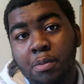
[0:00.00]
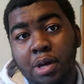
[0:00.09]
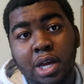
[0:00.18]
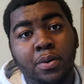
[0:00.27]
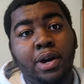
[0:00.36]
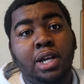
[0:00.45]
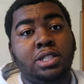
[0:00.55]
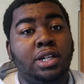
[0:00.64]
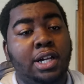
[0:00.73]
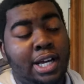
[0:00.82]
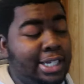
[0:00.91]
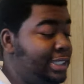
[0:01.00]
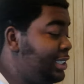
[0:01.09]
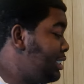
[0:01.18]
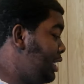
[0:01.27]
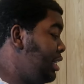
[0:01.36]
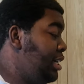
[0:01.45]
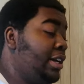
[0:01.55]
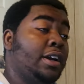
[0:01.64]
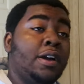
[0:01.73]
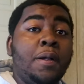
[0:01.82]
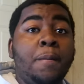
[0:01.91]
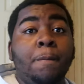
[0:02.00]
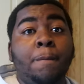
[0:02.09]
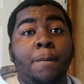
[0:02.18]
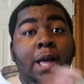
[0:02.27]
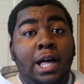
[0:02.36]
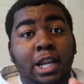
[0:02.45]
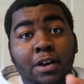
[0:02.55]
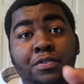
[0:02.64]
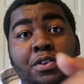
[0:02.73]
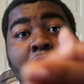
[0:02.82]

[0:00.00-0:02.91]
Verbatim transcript: But anyway, that's all I got to say. I love